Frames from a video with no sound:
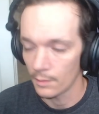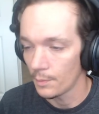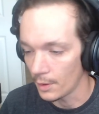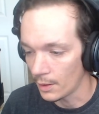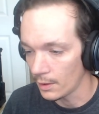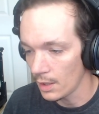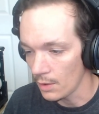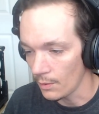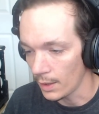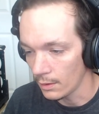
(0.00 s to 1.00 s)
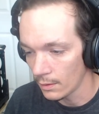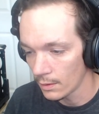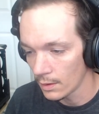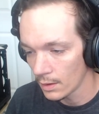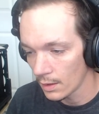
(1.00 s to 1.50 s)
But anyway,
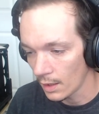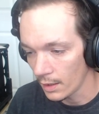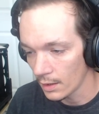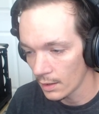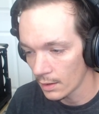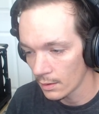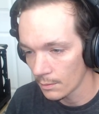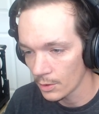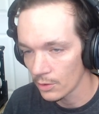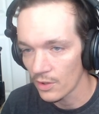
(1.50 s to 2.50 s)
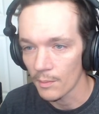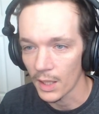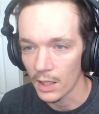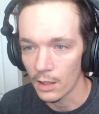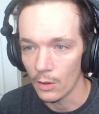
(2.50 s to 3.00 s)
I uh I'll go take my
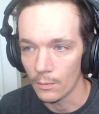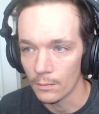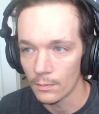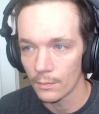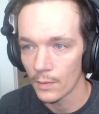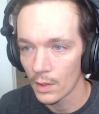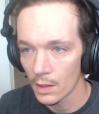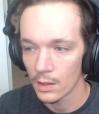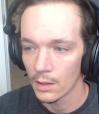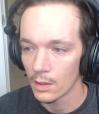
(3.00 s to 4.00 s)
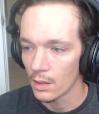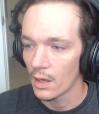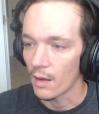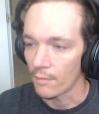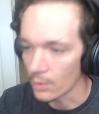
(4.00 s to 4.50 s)
kid home.
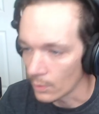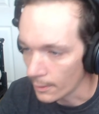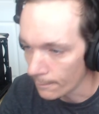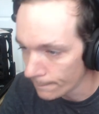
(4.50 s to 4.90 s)
Have a good one.